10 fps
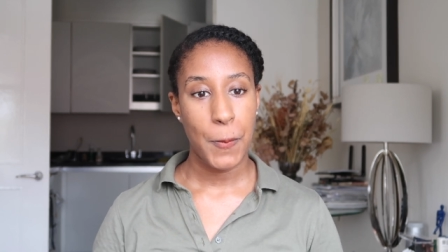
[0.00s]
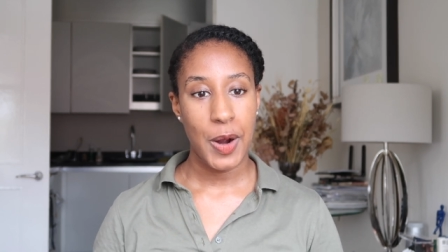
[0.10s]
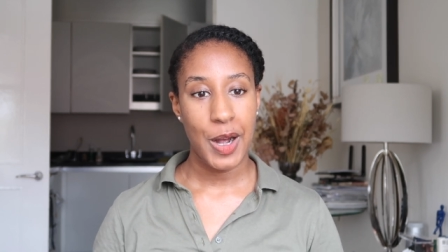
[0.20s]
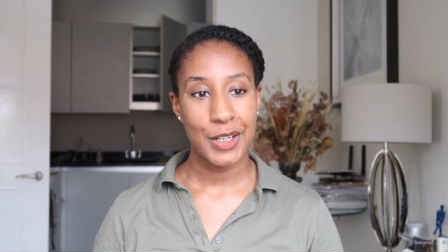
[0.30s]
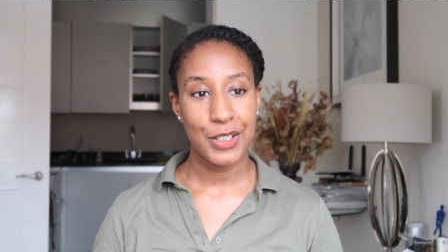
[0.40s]

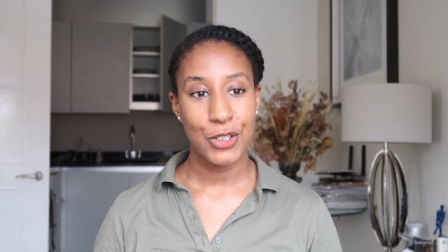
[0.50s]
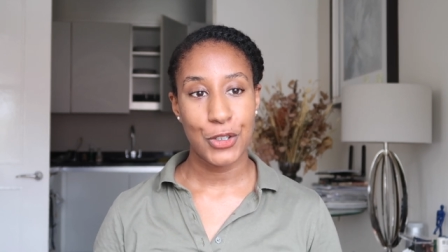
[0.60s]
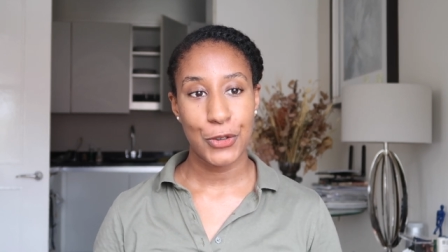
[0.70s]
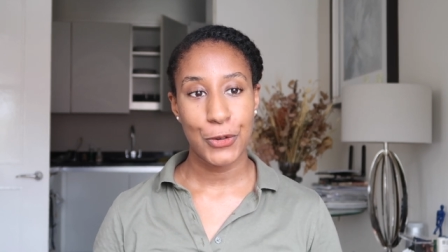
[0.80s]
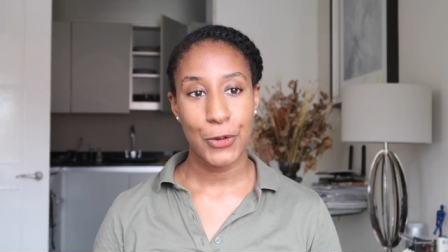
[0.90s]
but you
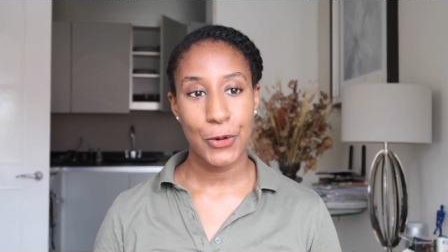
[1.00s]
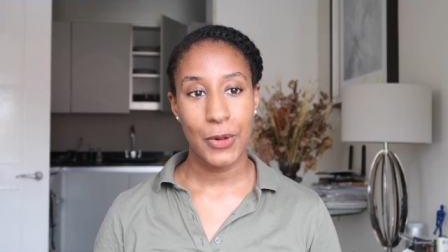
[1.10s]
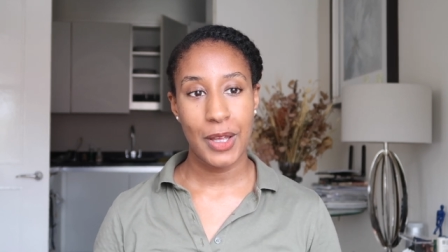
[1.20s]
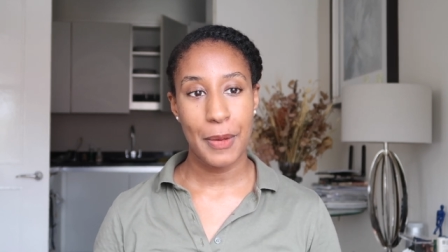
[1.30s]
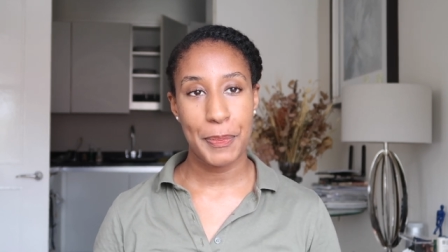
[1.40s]
know,
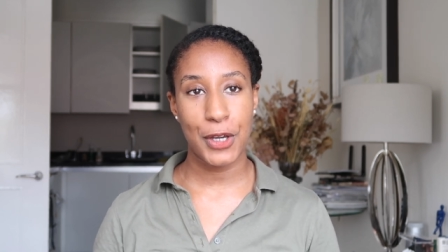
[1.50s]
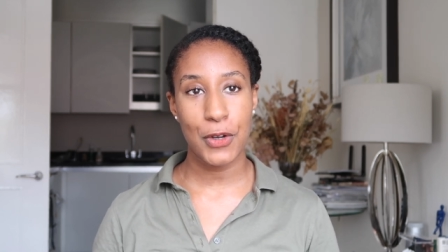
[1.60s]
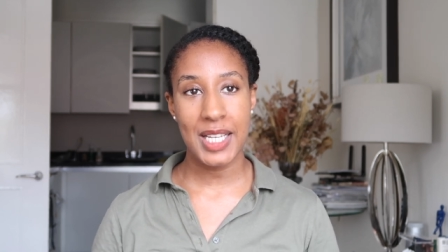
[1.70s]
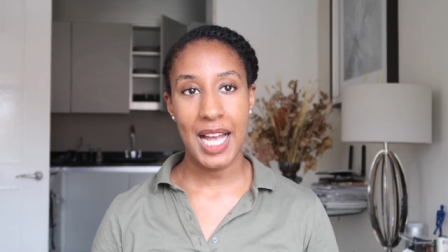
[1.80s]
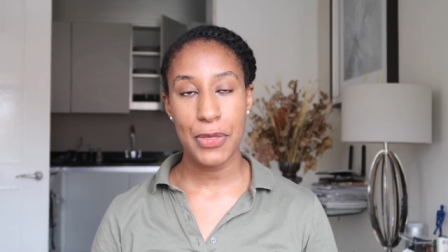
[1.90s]

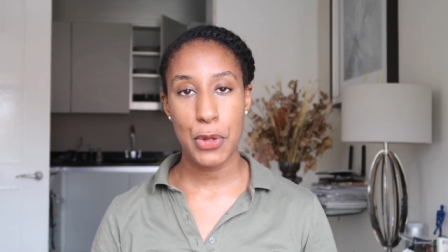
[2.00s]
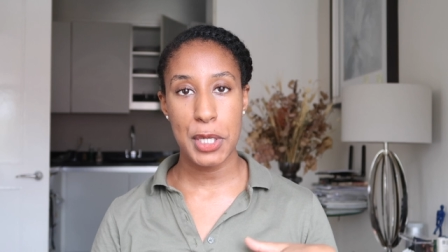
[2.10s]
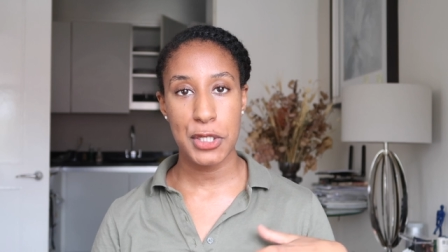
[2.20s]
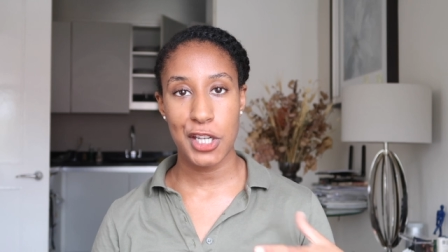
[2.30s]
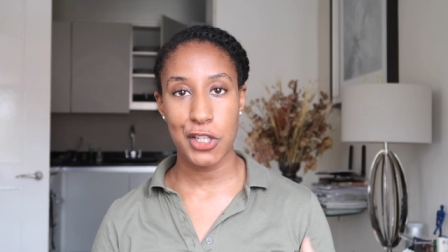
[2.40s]
because I had the
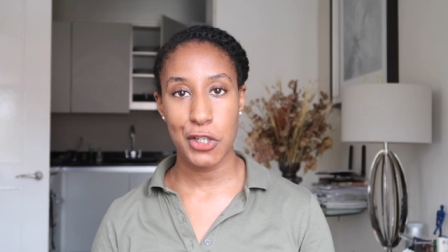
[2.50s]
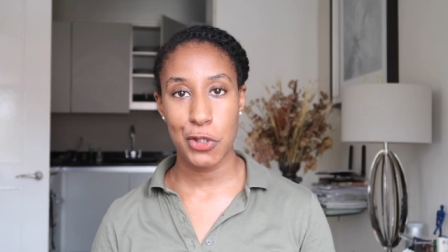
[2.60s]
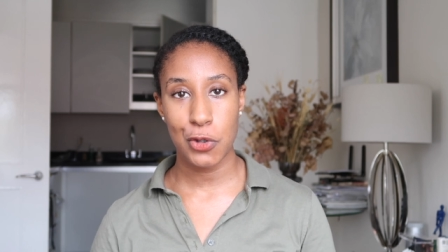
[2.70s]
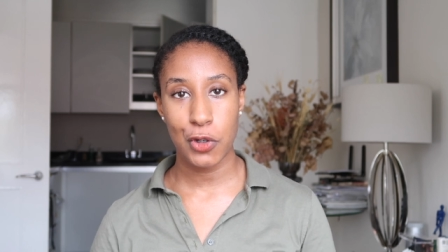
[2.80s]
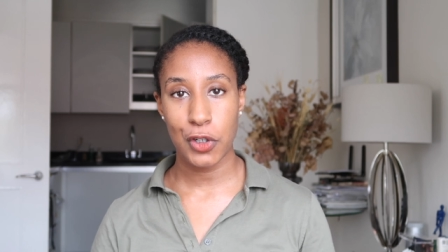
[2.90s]
intention
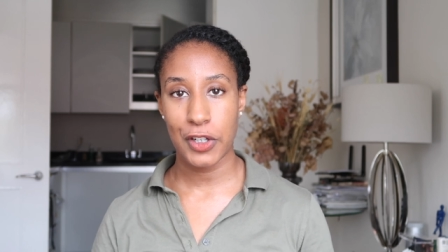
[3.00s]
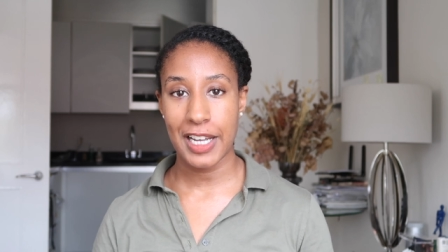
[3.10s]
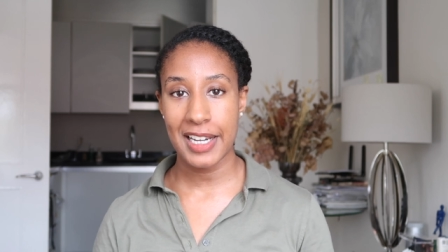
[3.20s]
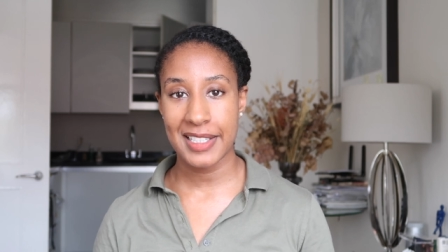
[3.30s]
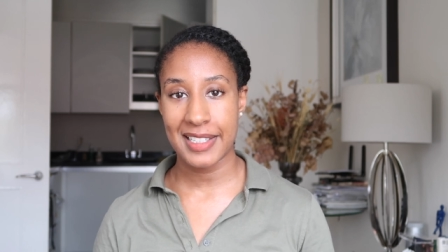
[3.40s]
to
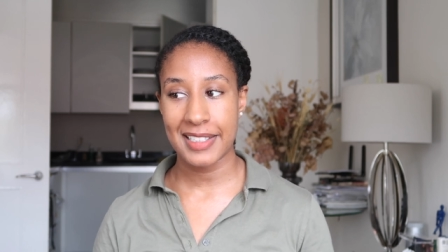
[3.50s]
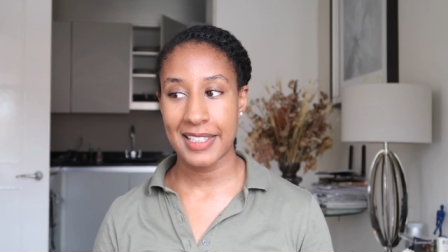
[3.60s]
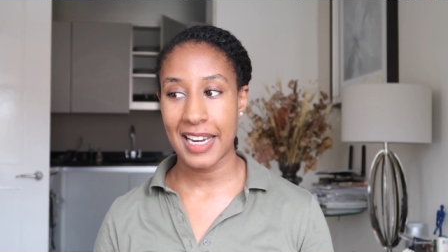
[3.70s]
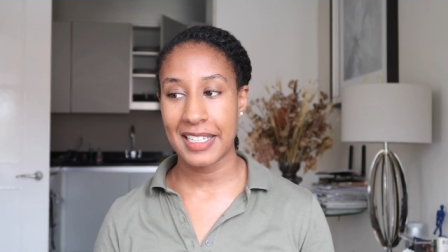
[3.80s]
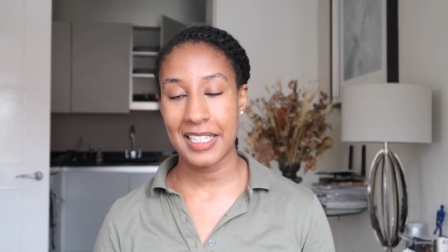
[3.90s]
organize it,
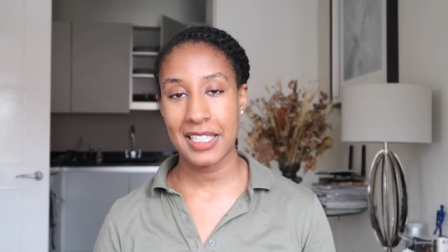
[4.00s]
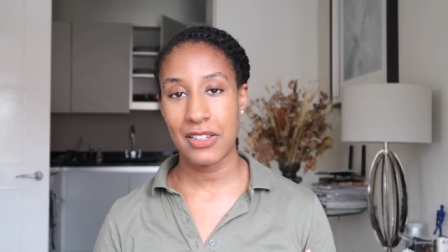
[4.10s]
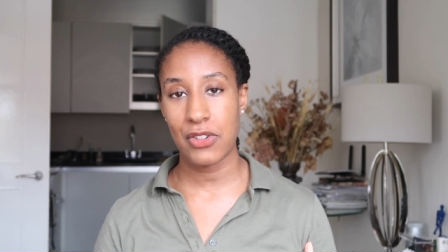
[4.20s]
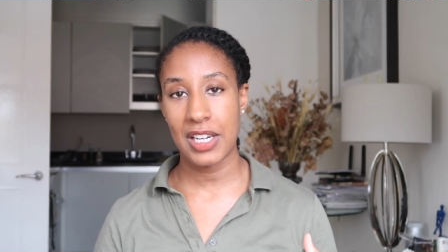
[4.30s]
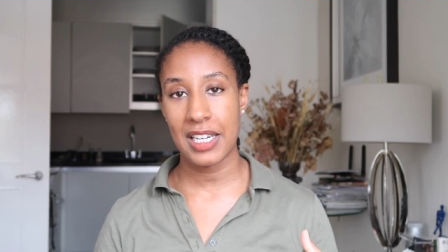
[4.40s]
I
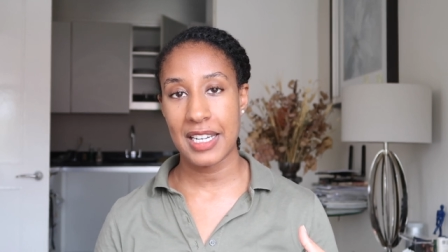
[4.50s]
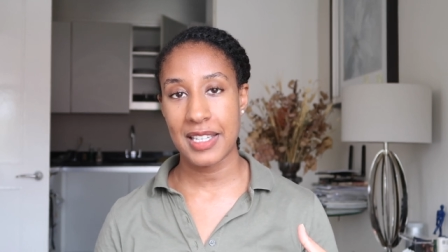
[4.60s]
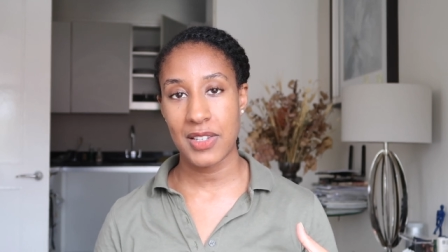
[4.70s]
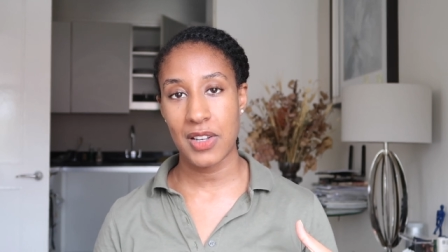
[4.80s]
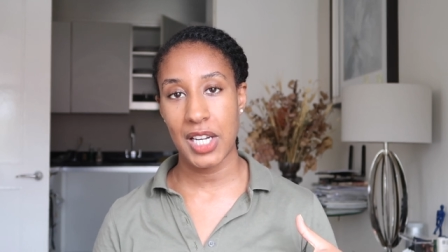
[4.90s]
didn't really
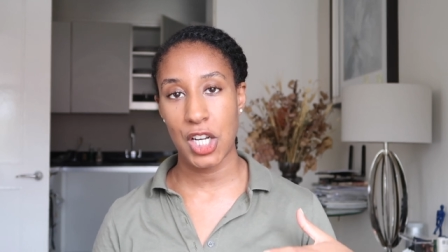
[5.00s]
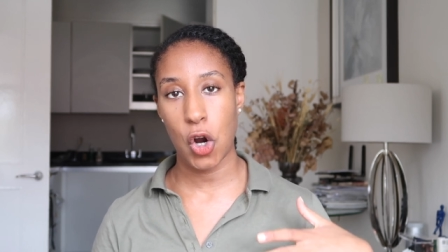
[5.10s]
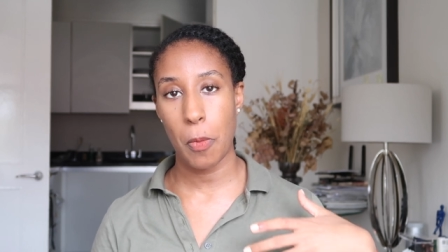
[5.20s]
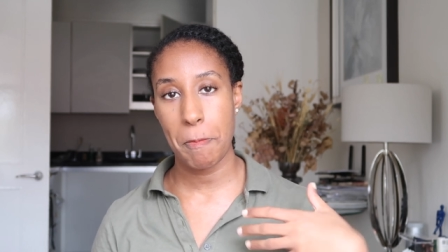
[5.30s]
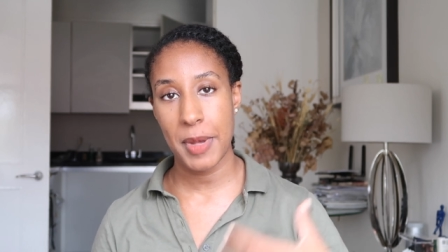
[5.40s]
necessarily
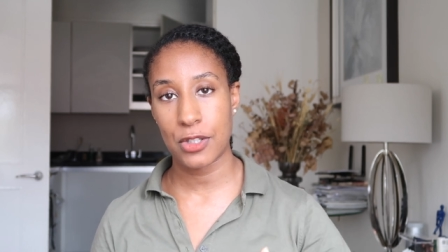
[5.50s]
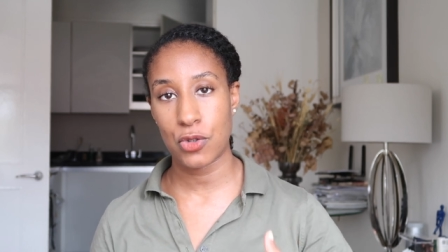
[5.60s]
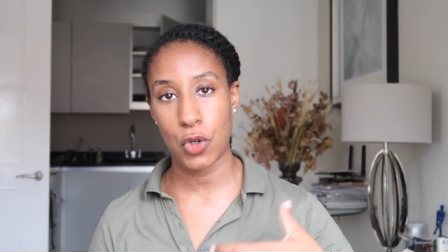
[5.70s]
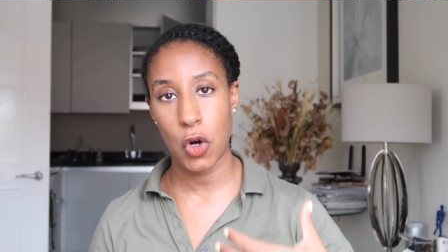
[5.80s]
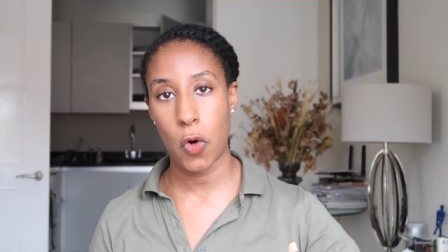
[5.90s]
commit
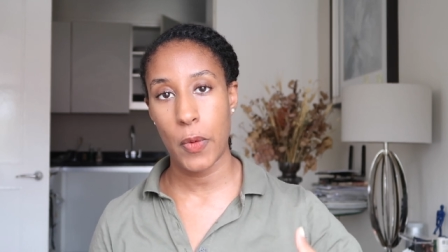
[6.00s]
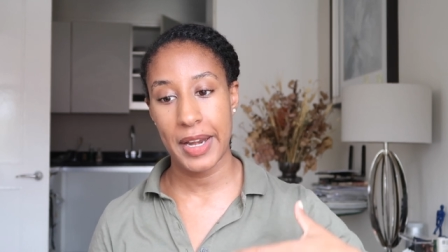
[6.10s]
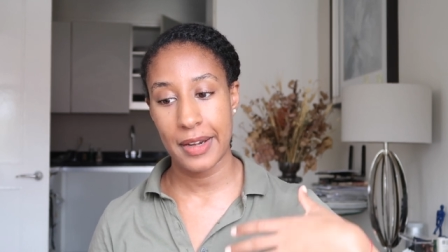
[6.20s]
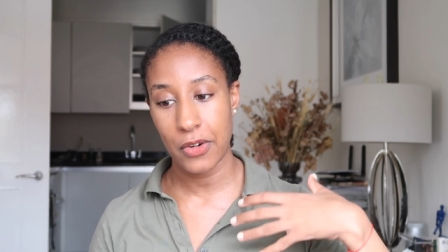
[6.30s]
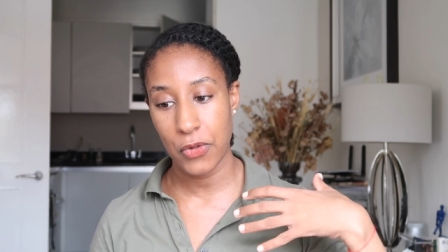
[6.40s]
to
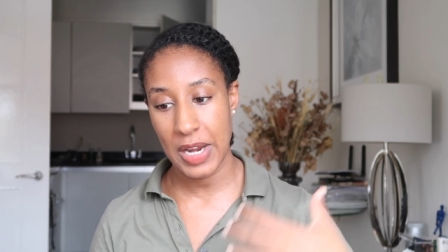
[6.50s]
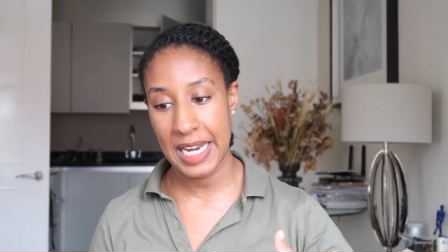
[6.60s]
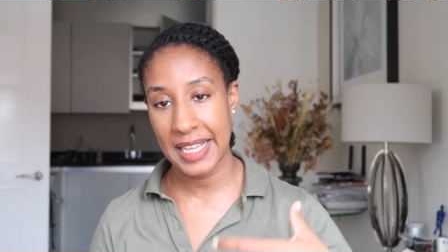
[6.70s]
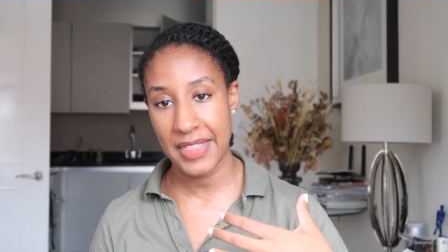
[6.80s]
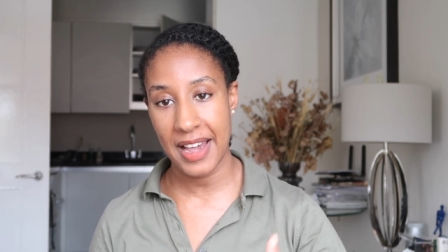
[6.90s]
going
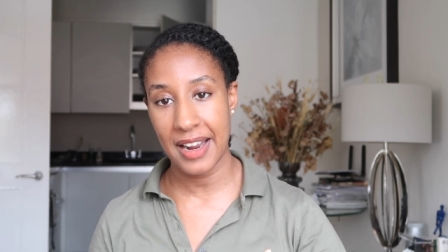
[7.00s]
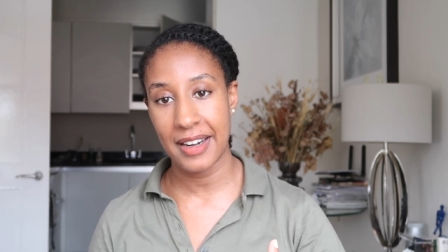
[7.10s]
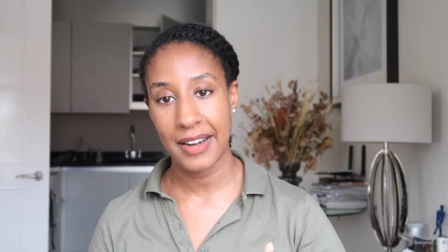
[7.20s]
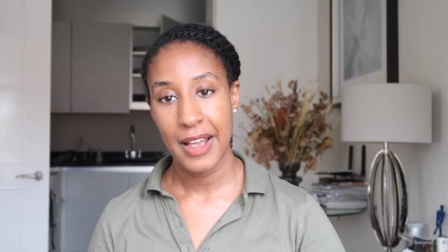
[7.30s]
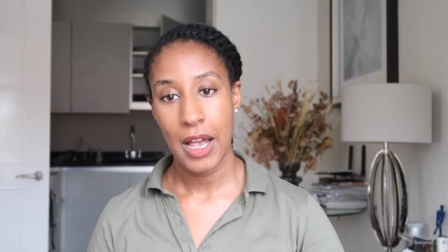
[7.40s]
really there.